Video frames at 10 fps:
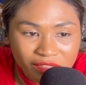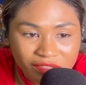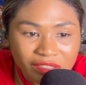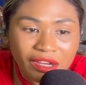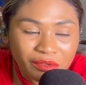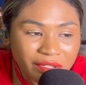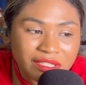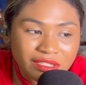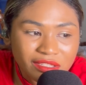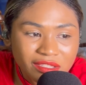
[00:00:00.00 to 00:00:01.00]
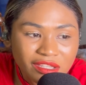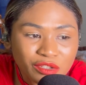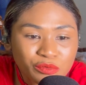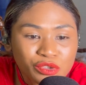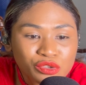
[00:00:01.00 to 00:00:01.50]
not racist,
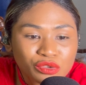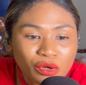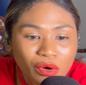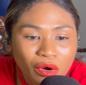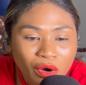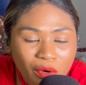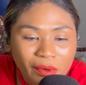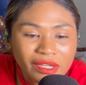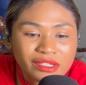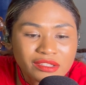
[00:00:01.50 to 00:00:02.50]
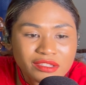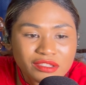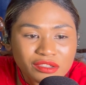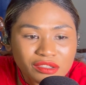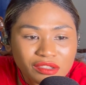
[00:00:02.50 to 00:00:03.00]
and we should
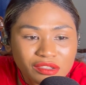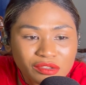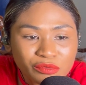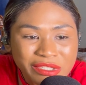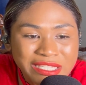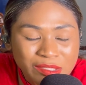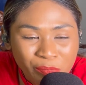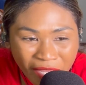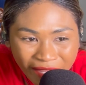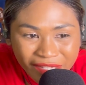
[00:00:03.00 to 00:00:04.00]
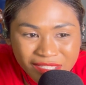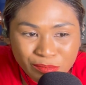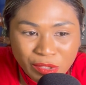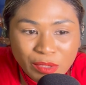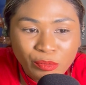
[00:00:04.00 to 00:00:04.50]
always
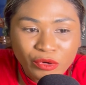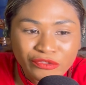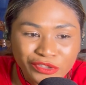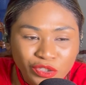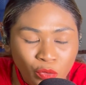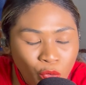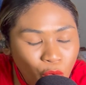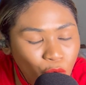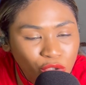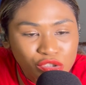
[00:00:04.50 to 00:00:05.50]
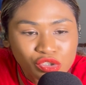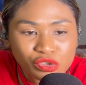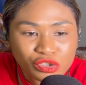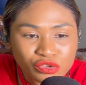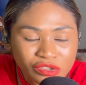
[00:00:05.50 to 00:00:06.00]
respect people for their
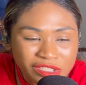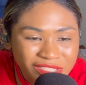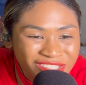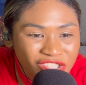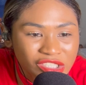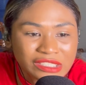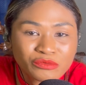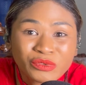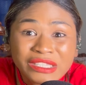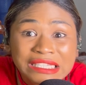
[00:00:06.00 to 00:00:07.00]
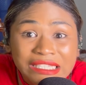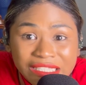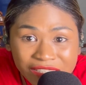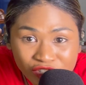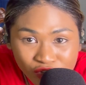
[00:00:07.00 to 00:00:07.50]
culture, tradition,
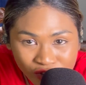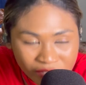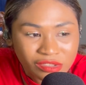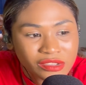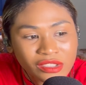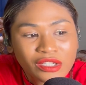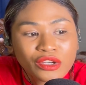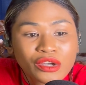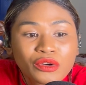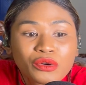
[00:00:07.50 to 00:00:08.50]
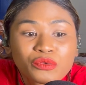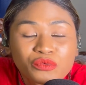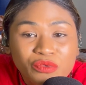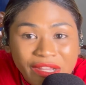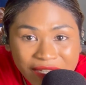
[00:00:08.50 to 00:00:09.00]
religion,
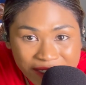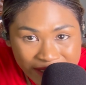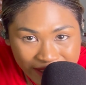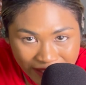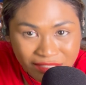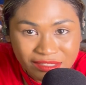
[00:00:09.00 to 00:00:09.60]
race.